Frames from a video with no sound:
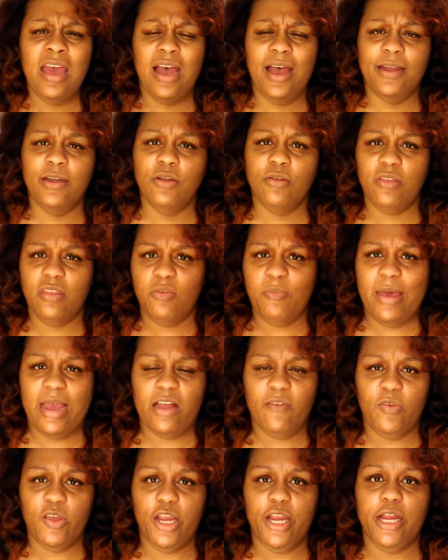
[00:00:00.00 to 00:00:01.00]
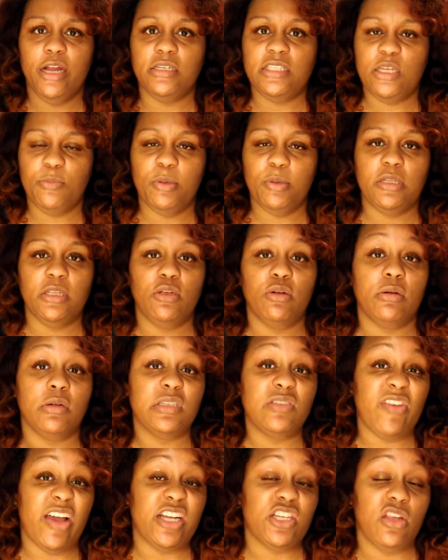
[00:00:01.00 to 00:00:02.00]
I know that the back of your hair typically
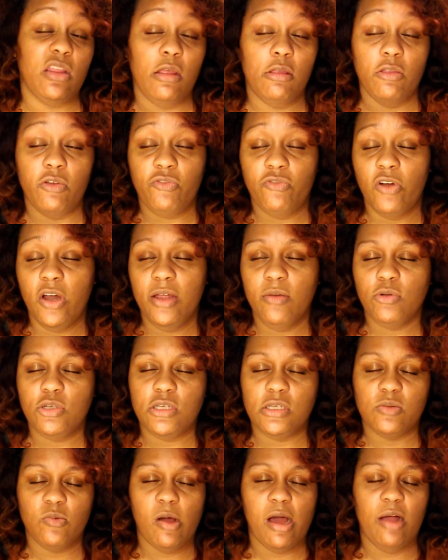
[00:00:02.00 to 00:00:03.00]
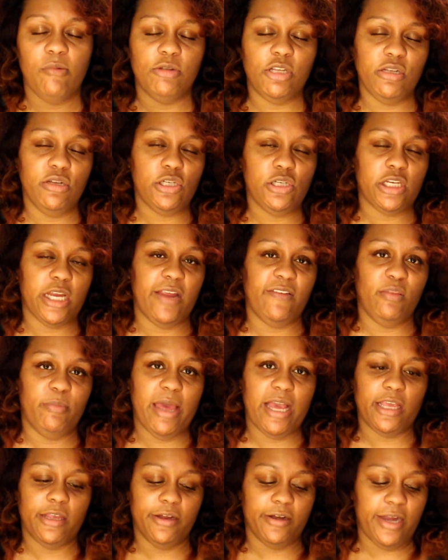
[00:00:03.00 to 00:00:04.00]
grows faster than the front, which is why when you shave the
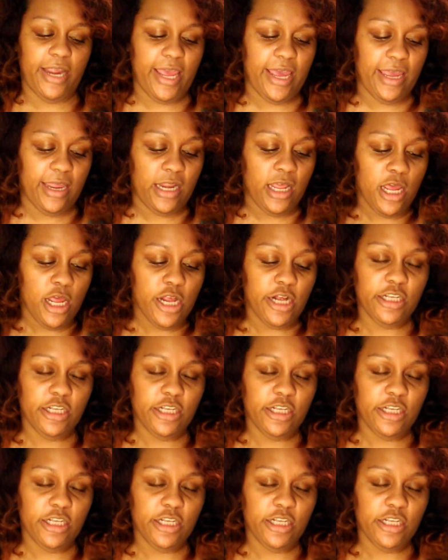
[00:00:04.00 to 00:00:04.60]
back of your head,